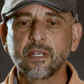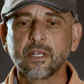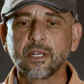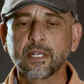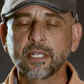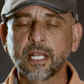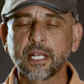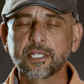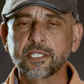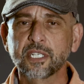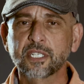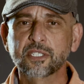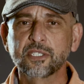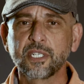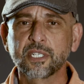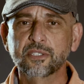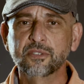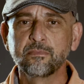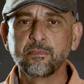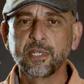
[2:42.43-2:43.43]
And that
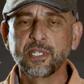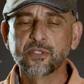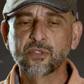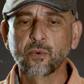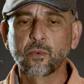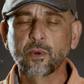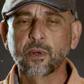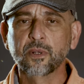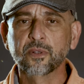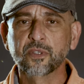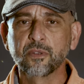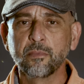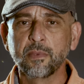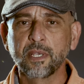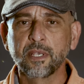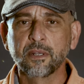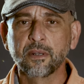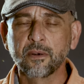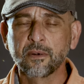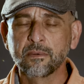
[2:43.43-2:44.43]
just means the world to
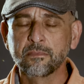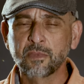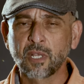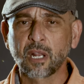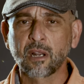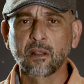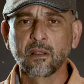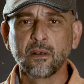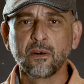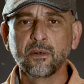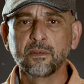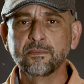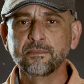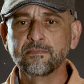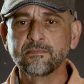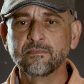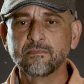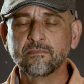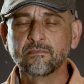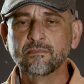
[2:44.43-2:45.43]
me, you know. I'm not
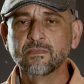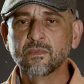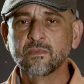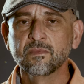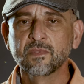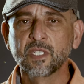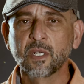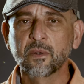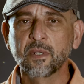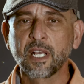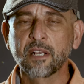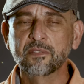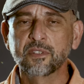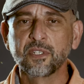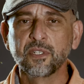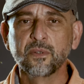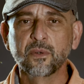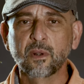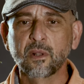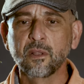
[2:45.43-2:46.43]
alone, don't have to
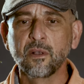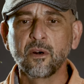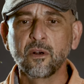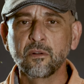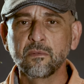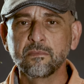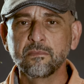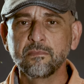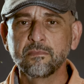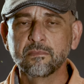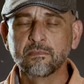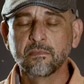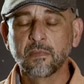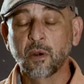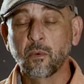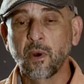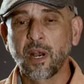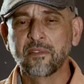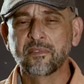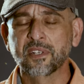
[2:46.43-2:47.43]
do it alone. My
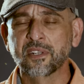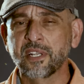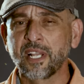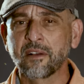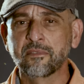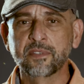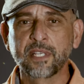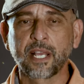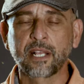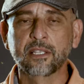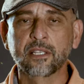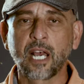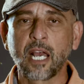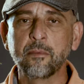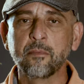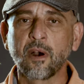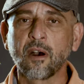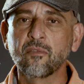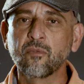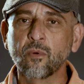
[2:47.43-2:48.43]
wife doesn't have to take
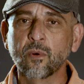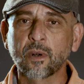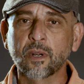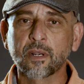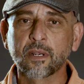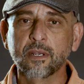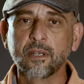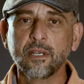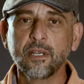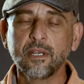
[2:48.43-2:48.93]
time off work.